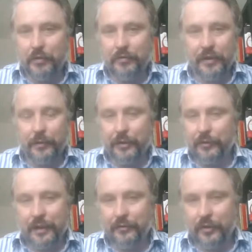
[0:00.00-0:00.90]
Bond film, he
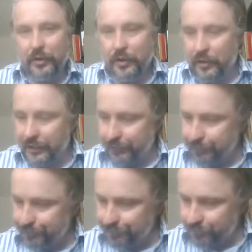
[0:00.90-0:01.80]
would have left on a high.
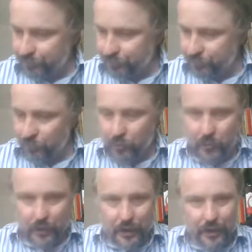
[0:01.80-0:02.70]

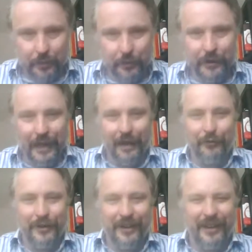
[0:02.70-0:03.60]
Number 11, I'm
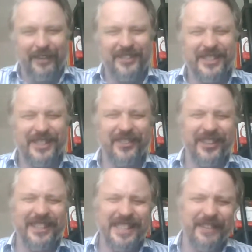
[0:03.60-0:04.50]
so
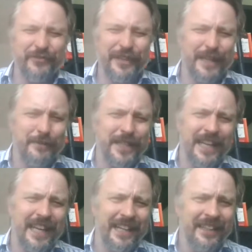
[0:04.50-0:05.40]
going to get flamed
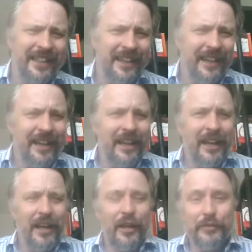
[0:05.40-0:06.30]
again.
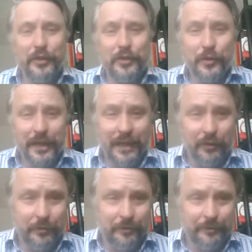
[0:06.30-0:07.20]
A View to a
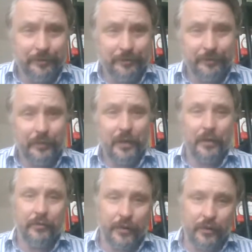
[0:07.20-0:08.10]
Kill.
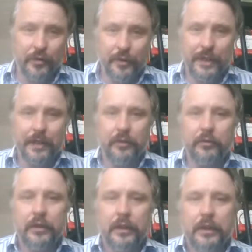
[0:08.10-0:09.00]
A View to a Kill.